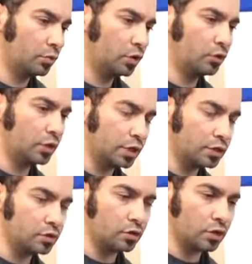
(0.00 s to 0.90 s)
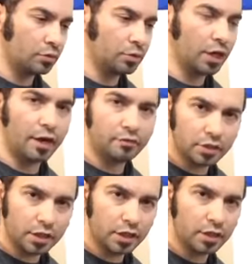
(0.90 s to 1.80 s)
units that I've
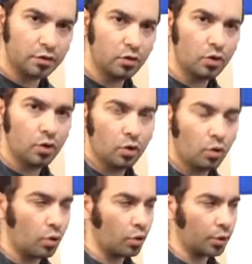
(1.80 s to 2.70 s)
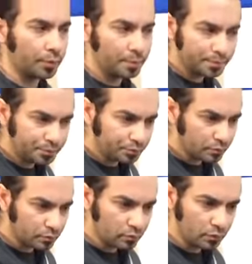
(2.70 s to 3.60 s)
seen, or
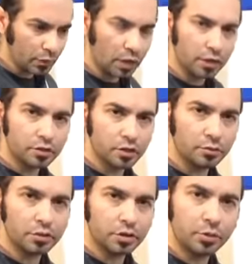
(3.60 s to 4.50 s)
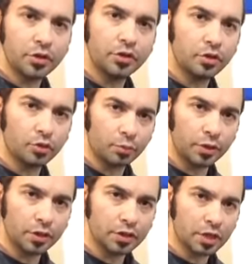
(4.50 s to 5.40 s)
some of the newer
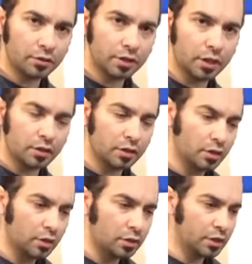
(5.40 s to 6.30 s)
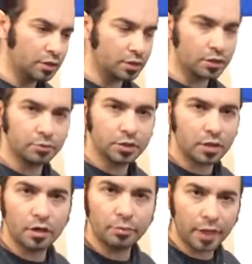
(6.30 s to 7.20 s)
printers out there. This system is
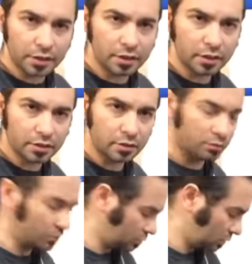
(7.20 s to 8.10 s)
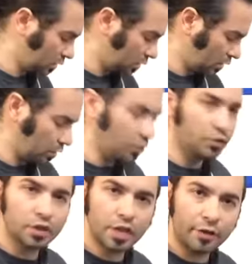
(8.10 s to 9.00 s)
not a bad system. You
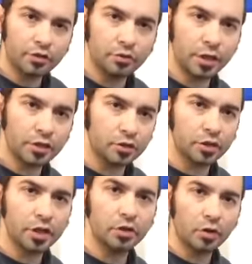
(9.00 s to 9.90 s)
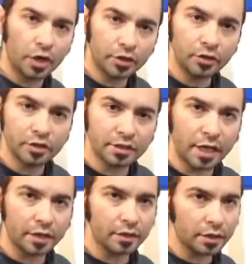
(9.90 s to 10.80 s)
just have to make sure that you
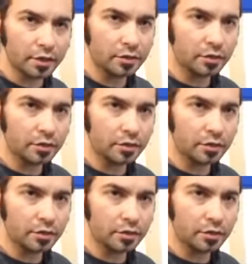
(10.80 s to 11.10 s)
understand it.